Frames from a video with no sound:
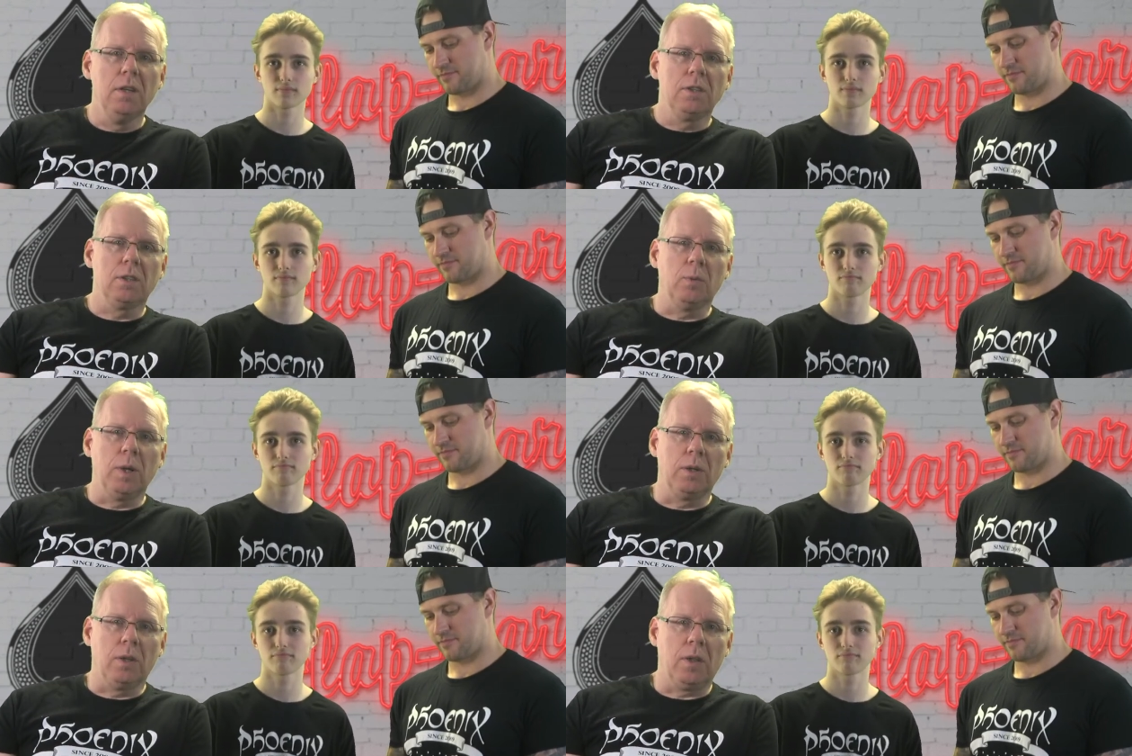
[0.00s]
Speaker 1: So
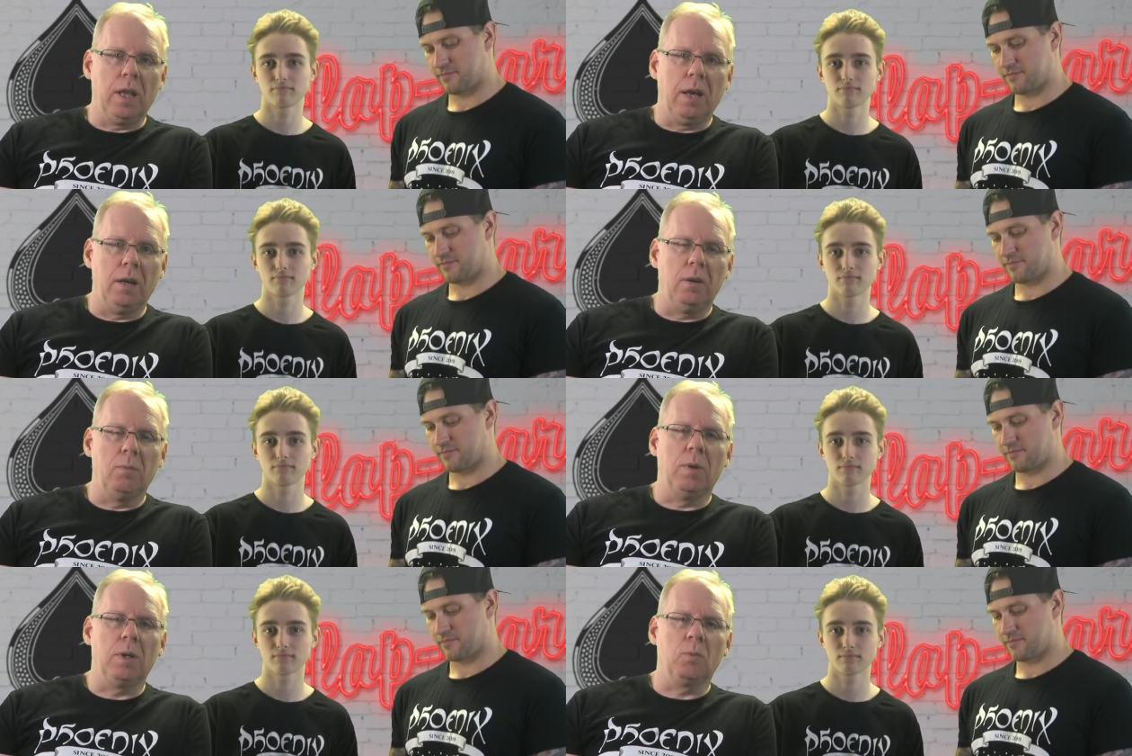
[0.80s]
we are not there,
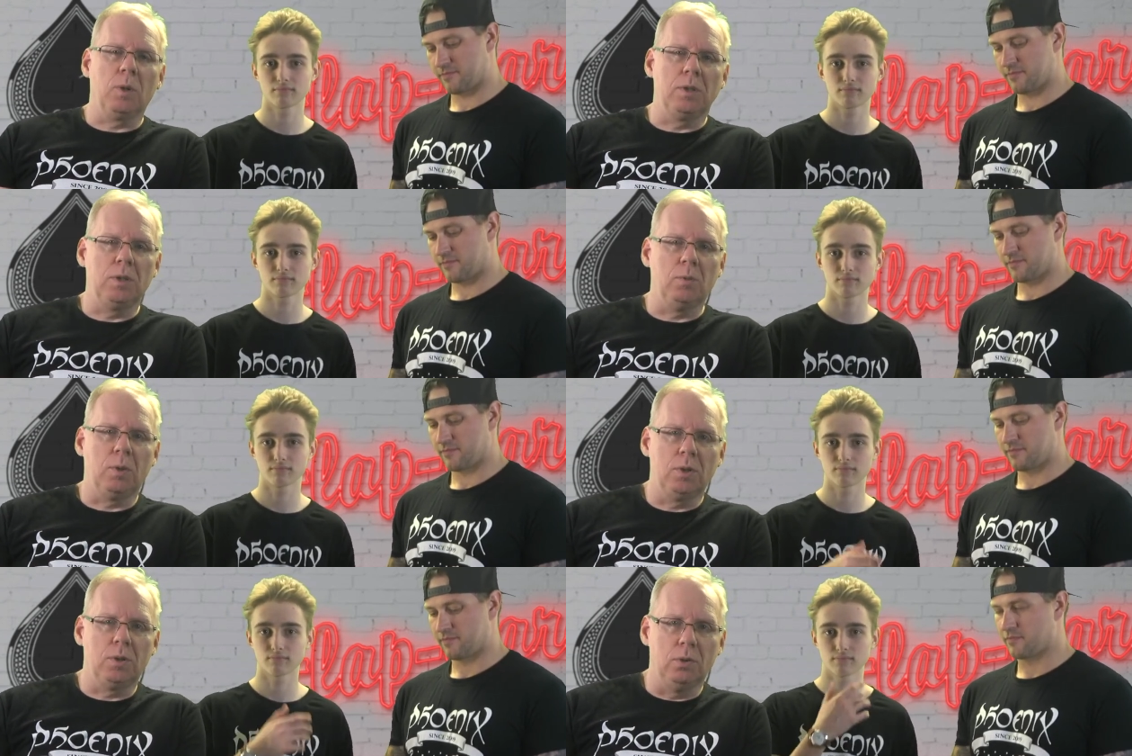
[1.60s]
but once you
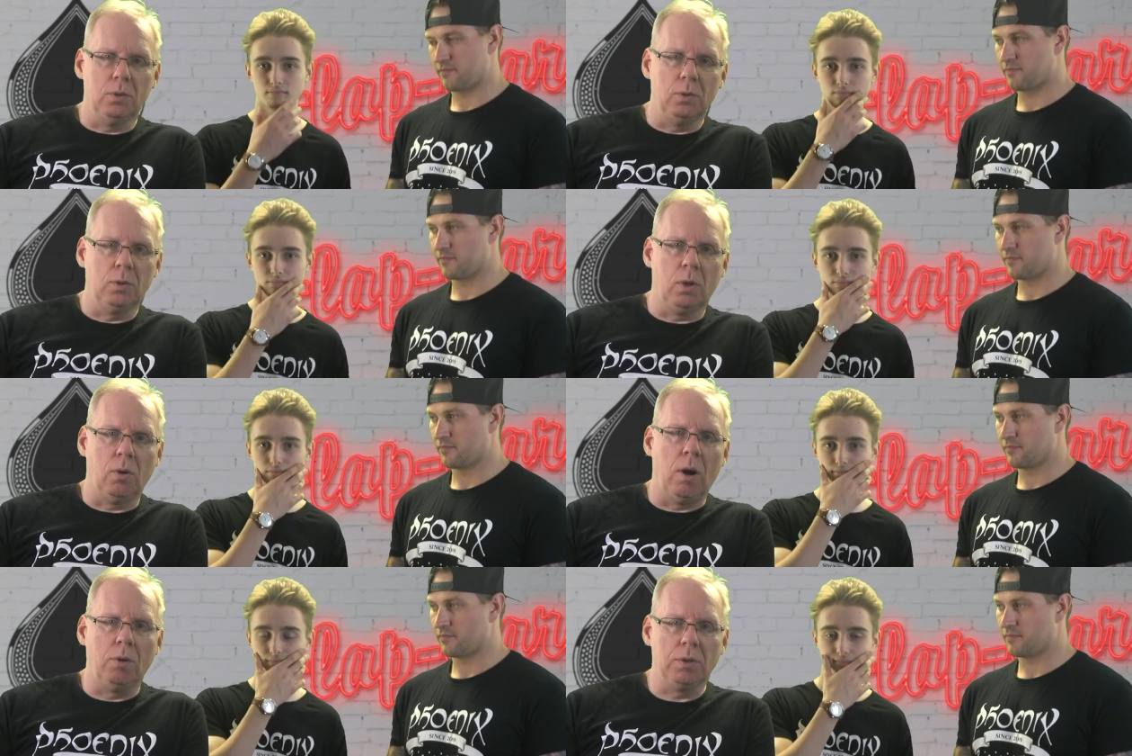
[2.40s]
want to
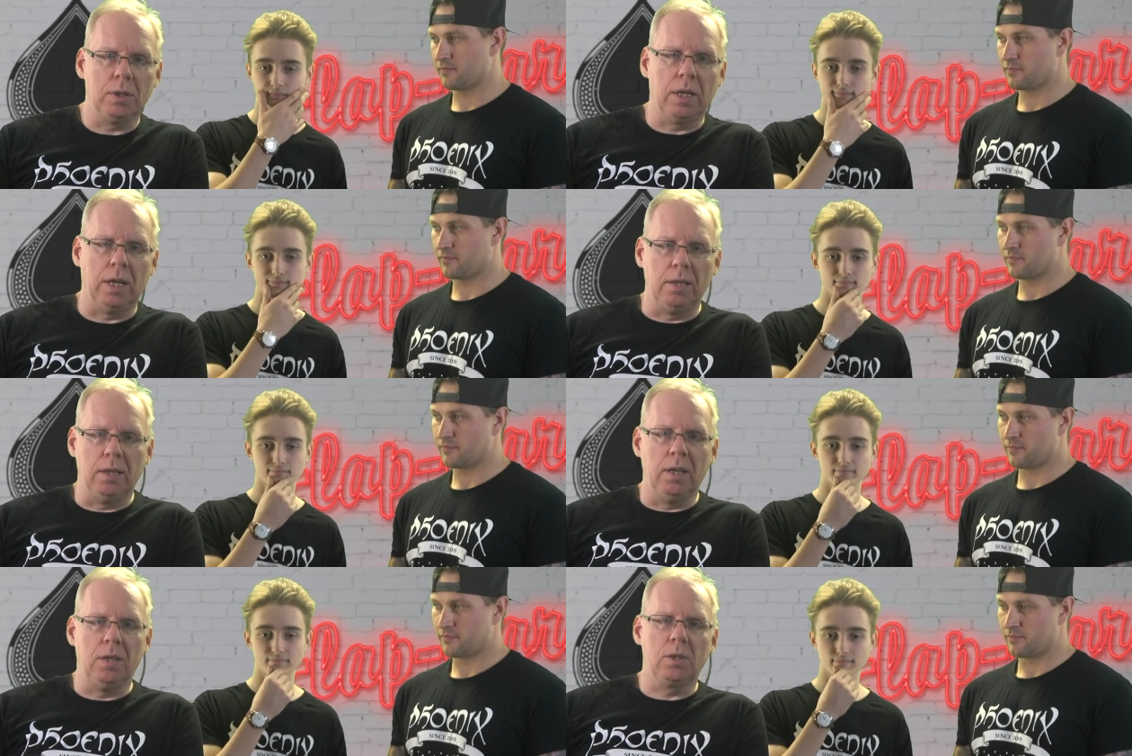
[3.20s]
go out
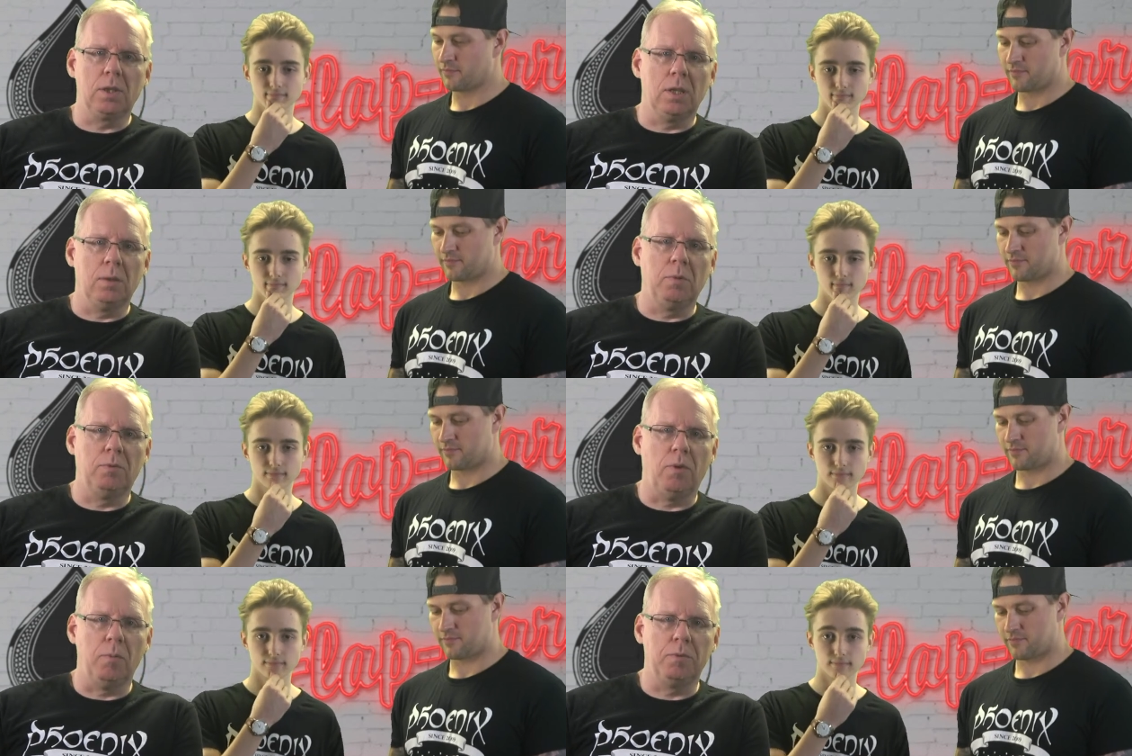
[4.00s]
again and uh,
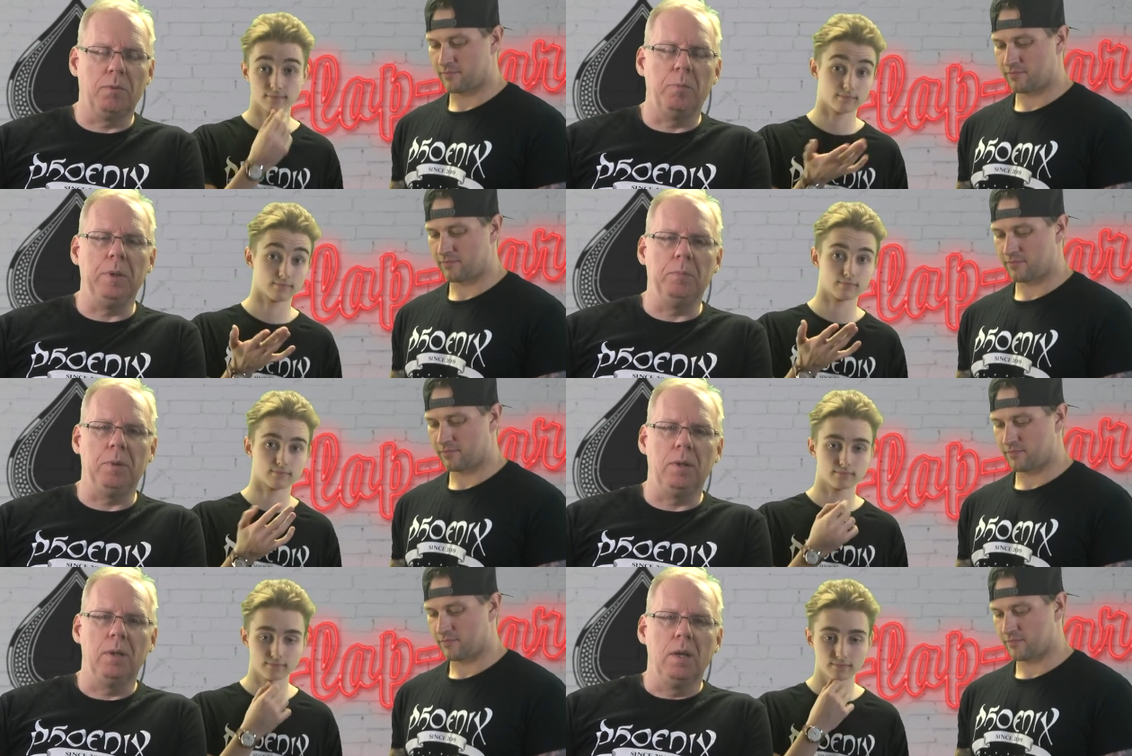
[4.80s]
perform it for
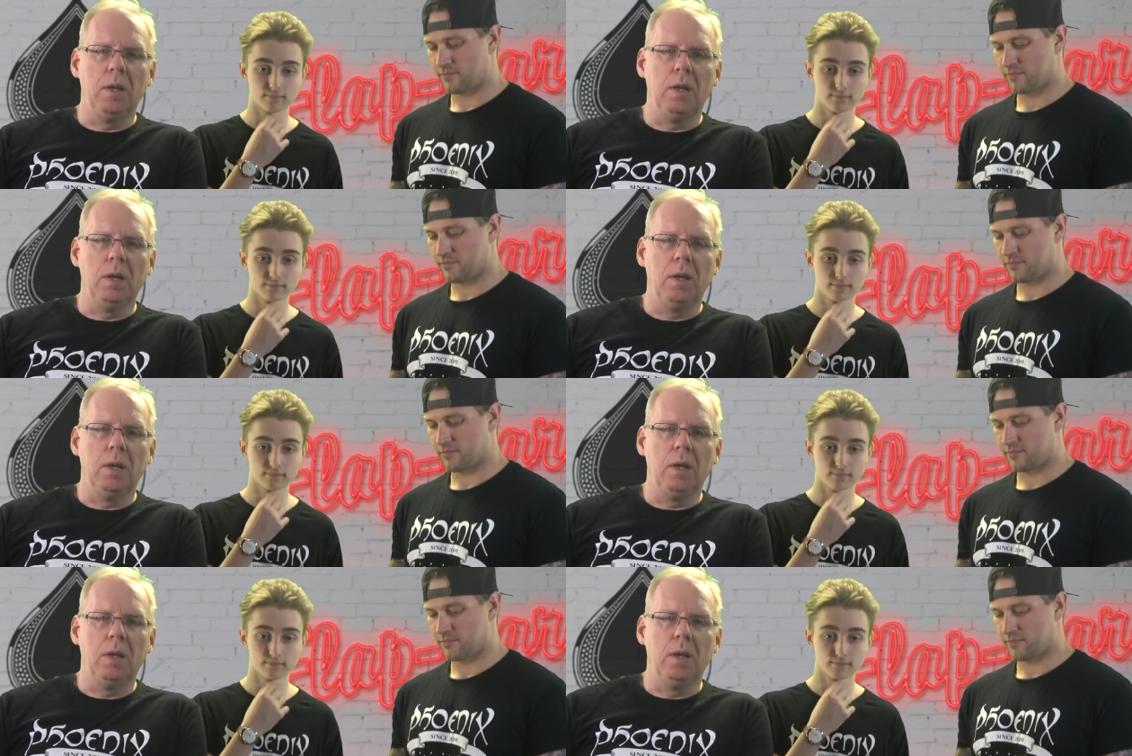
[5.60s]
people,